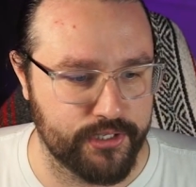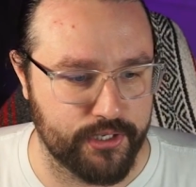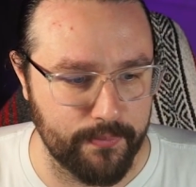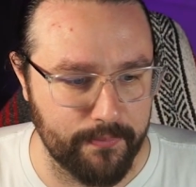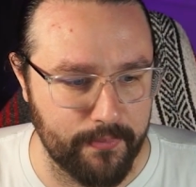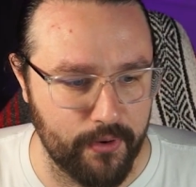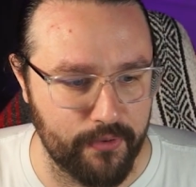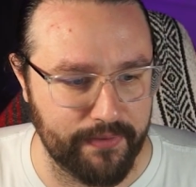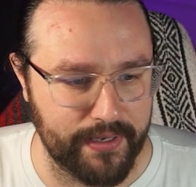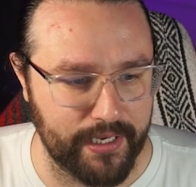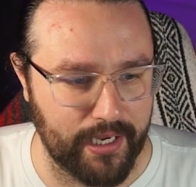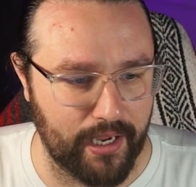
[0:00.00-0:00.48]

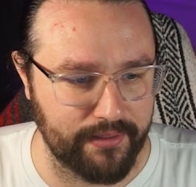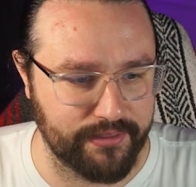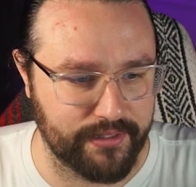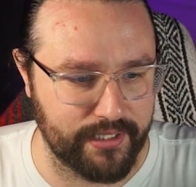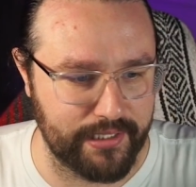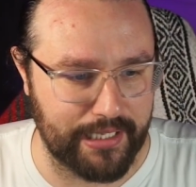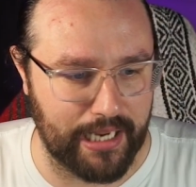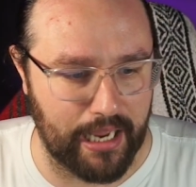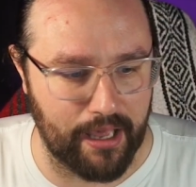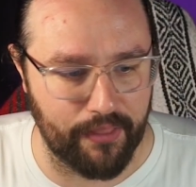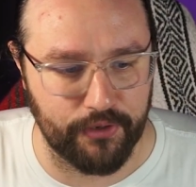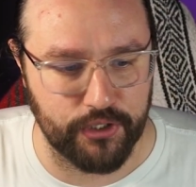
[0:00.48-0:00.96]
moving on to
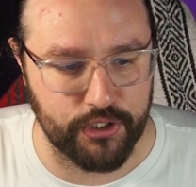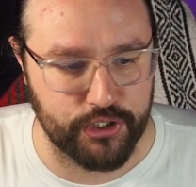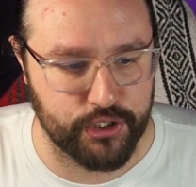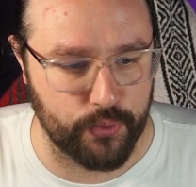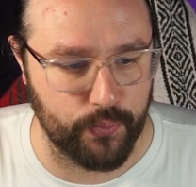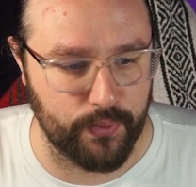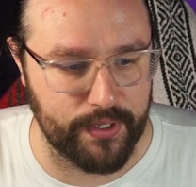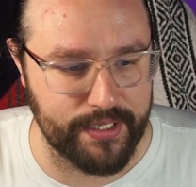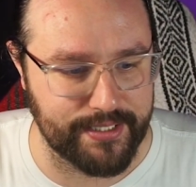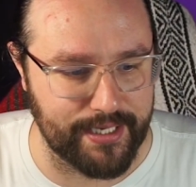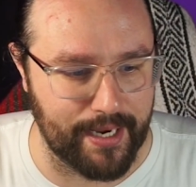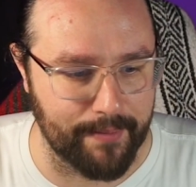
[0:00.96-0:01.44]
the other
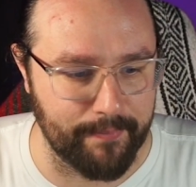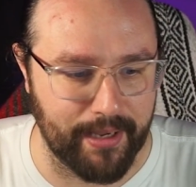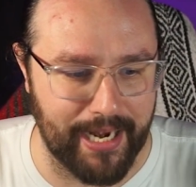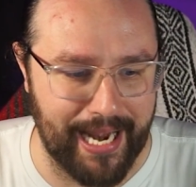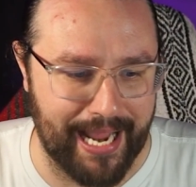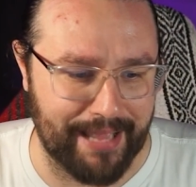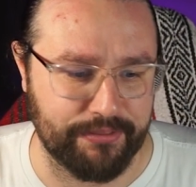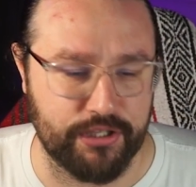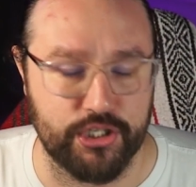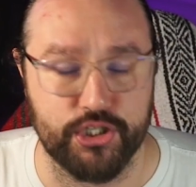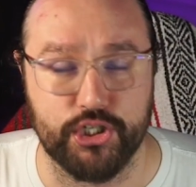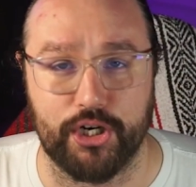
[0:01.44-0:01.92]
choice, I'm gonna
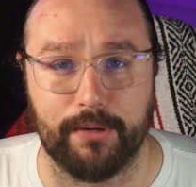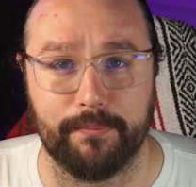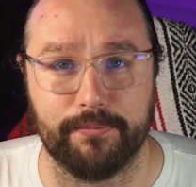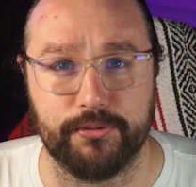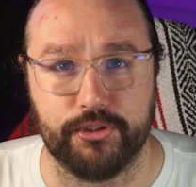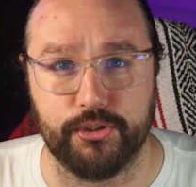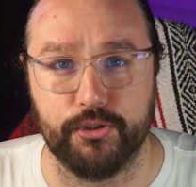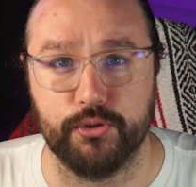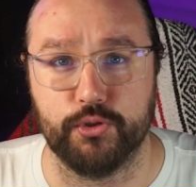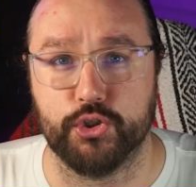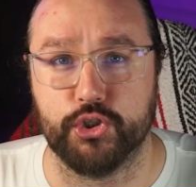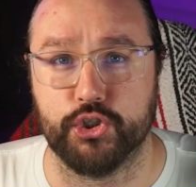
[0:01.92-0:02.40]
have to jump
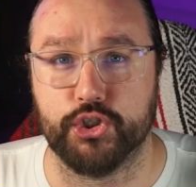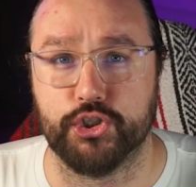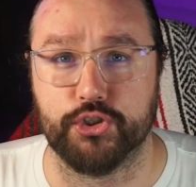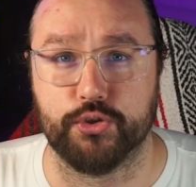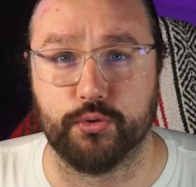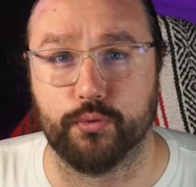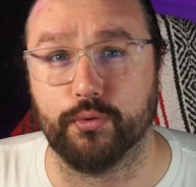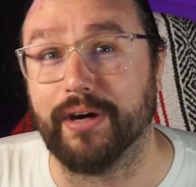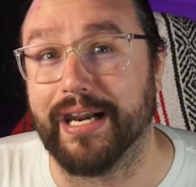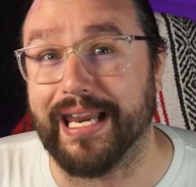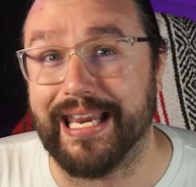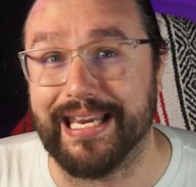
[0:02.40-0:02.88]
to
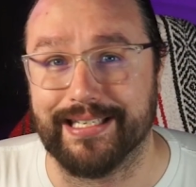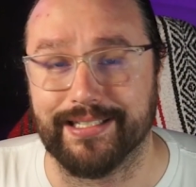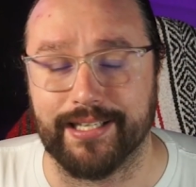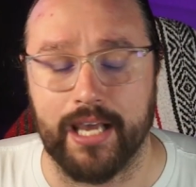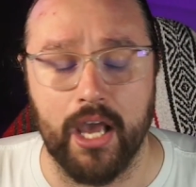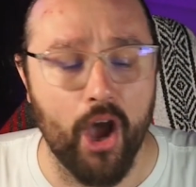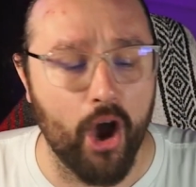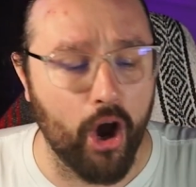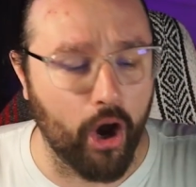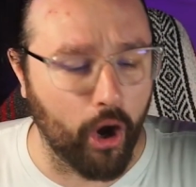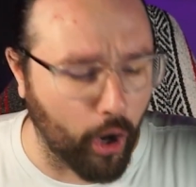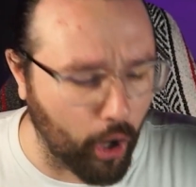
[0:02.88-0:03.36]
straight
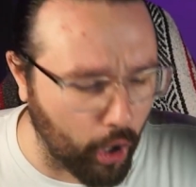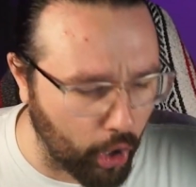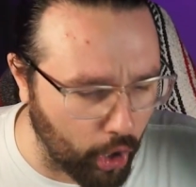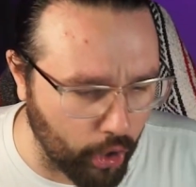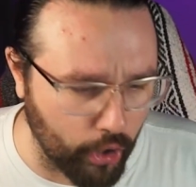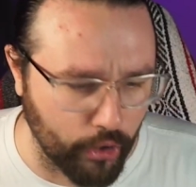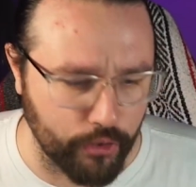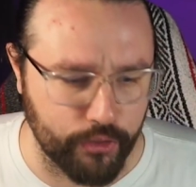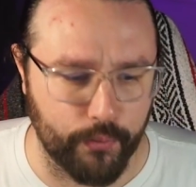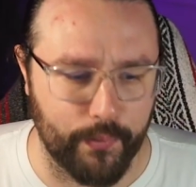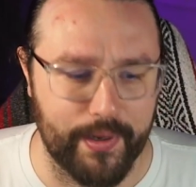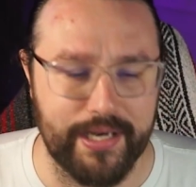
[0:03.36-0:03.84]

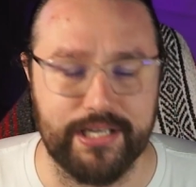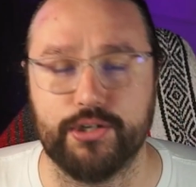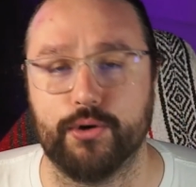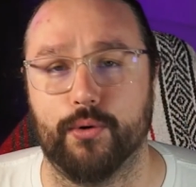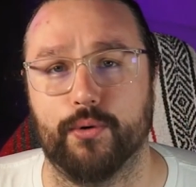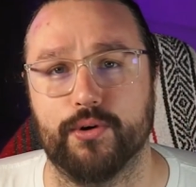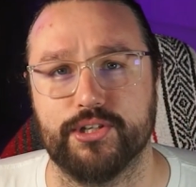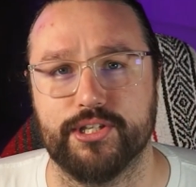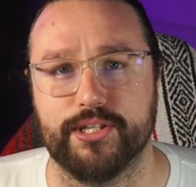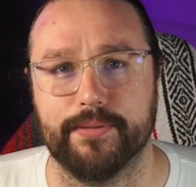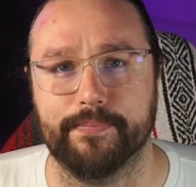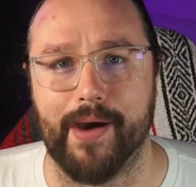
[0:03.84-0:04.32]
all the way
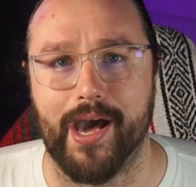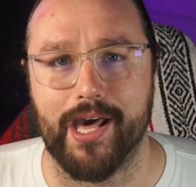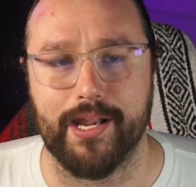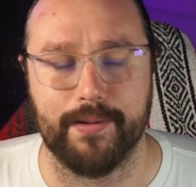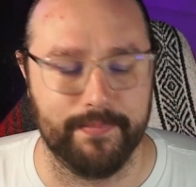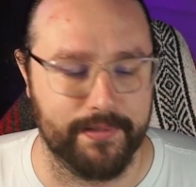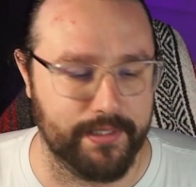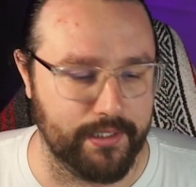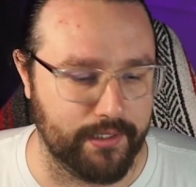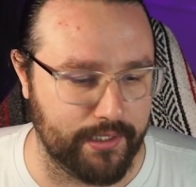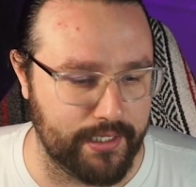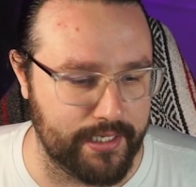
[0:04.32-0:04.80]
towards the
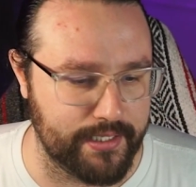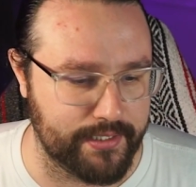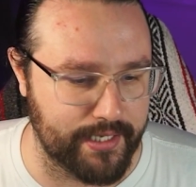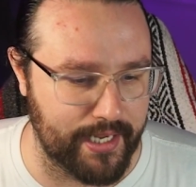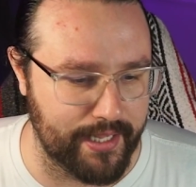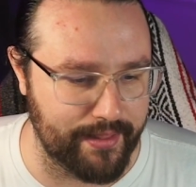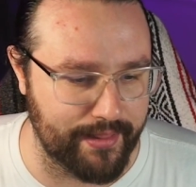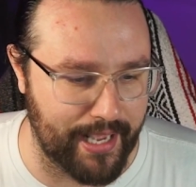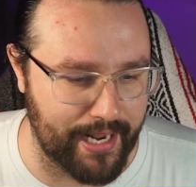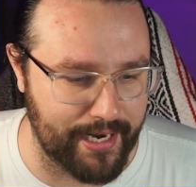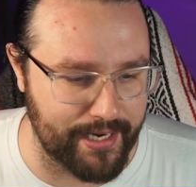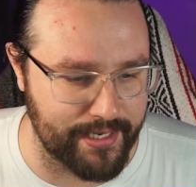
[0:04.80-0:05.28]
bottom of the list,
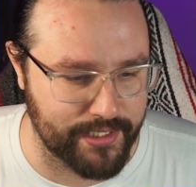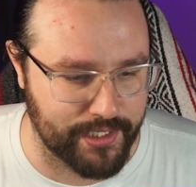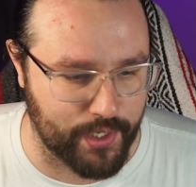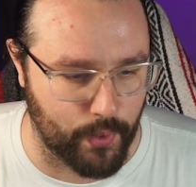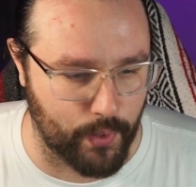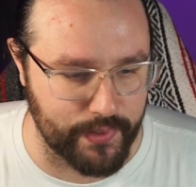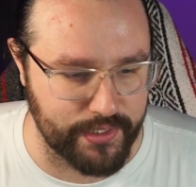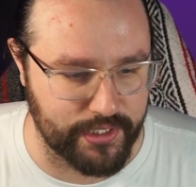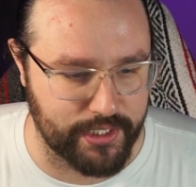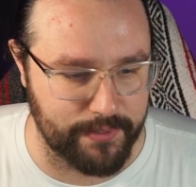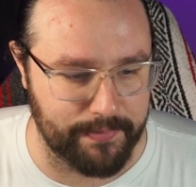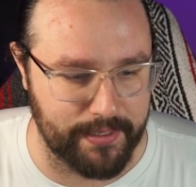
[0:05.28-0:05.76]
and that is
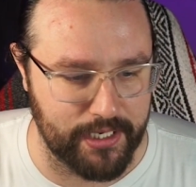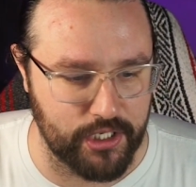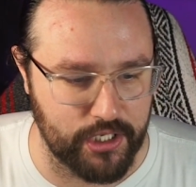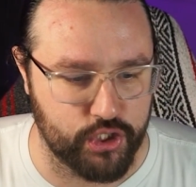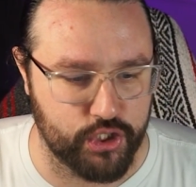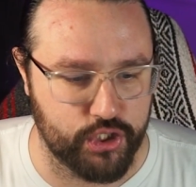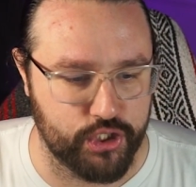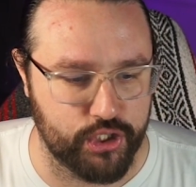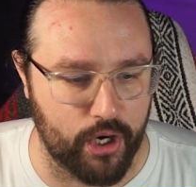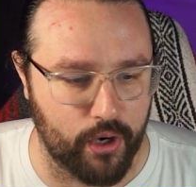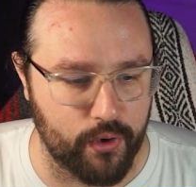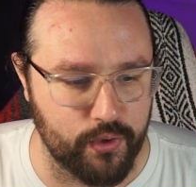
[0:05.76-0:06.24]
going to be
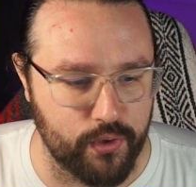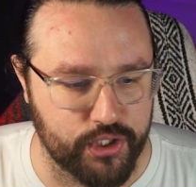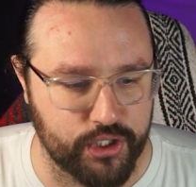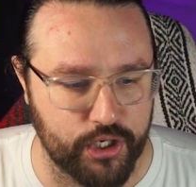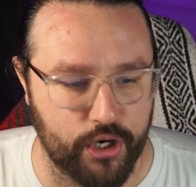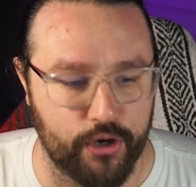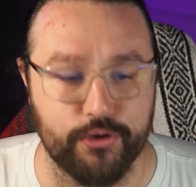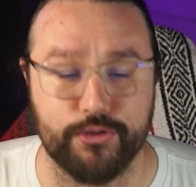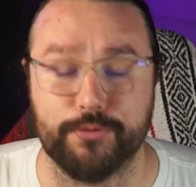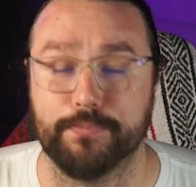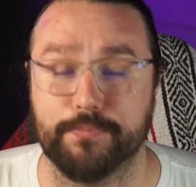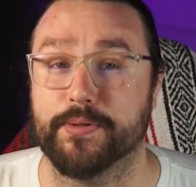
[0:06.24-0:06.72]

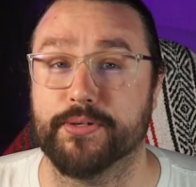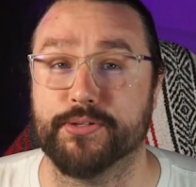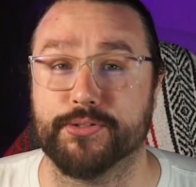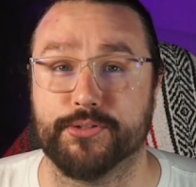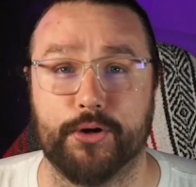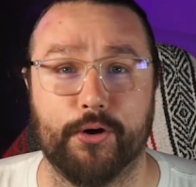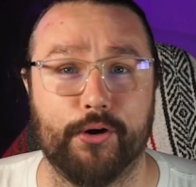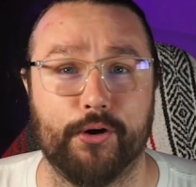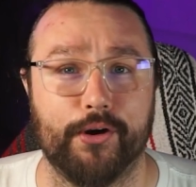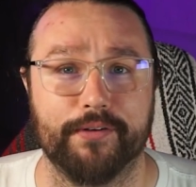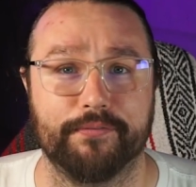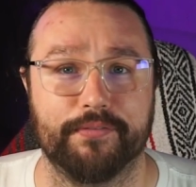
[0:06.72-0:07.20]
JoJo's
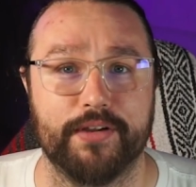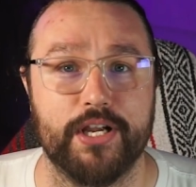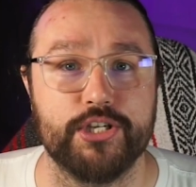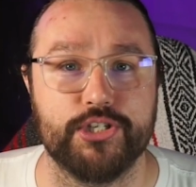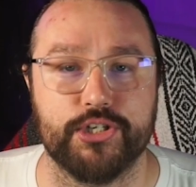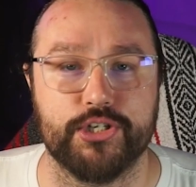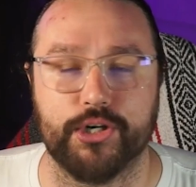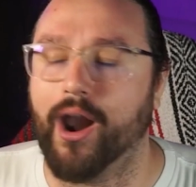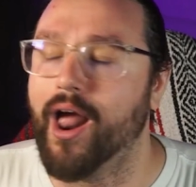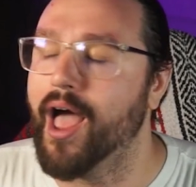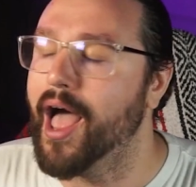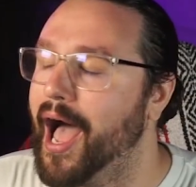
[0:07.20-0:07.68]
Bizarre Adventure.
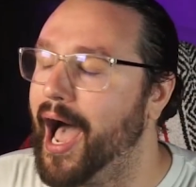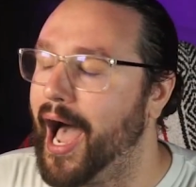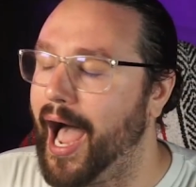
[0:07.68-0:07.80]
adventure.